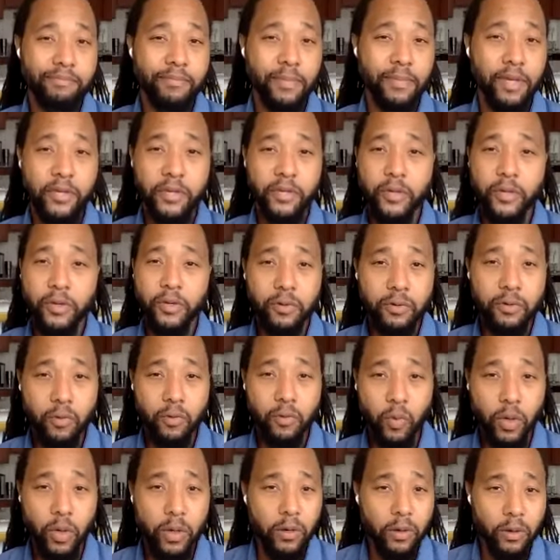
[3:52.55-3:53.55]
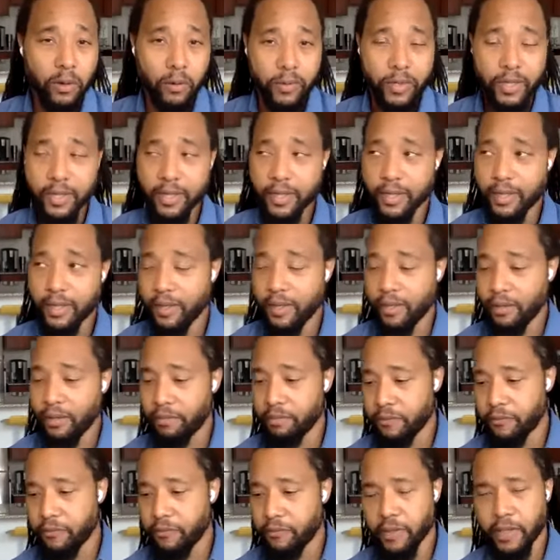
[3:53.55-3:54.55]
a new world, um,
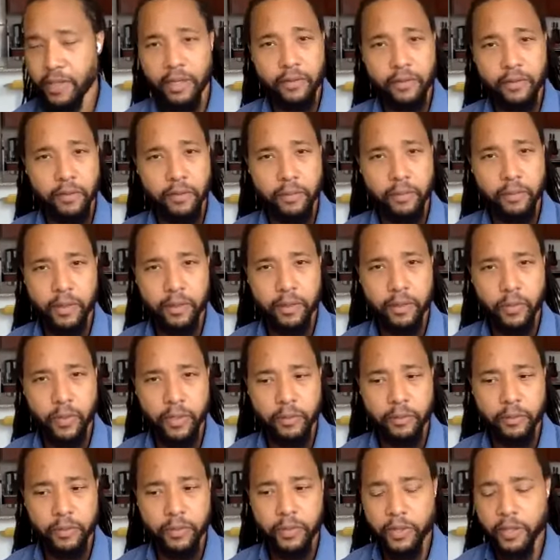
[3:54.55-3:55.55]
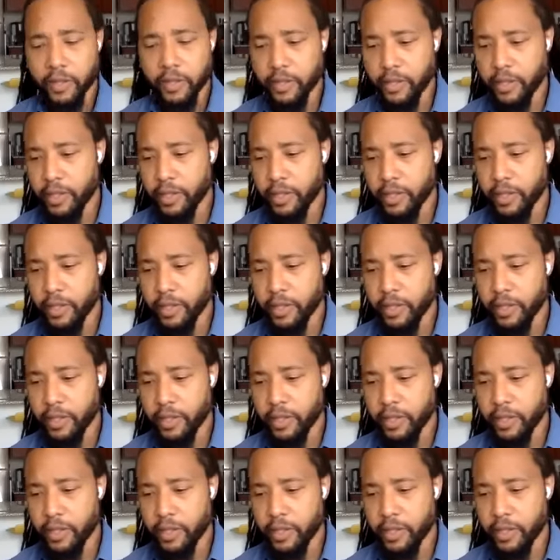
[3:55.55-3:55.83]
for lack of a better way to put it.